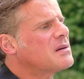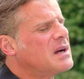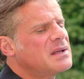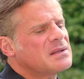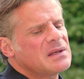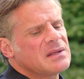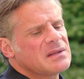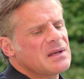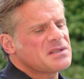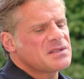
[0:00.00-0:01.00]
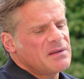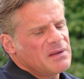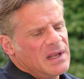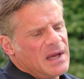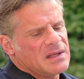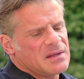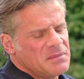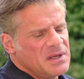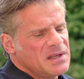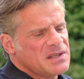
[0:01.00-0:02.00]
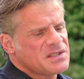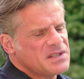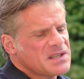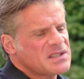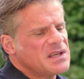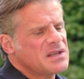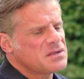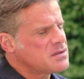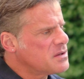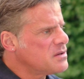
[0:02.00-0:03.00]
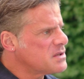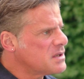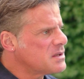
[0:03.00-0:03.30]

all right? And it's never late. I mean, he's 60, he should use